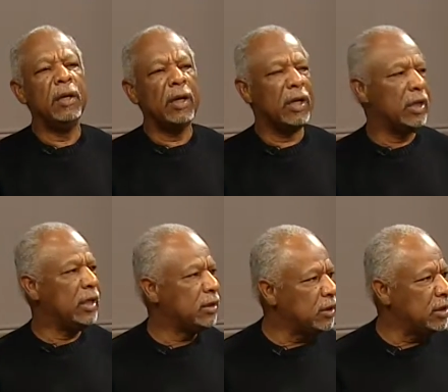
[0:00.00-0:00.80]
an
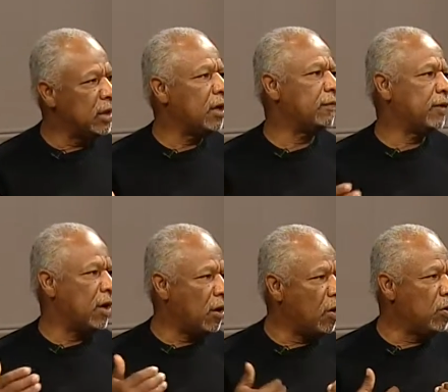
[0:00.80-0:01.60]
entity of their
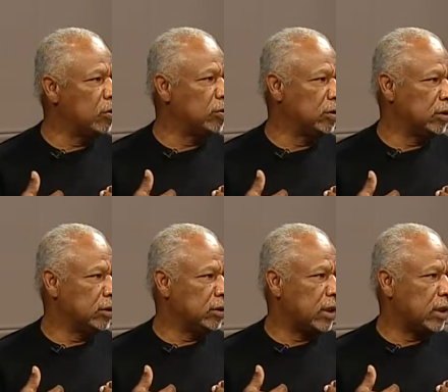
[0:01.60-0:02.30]
own. Right.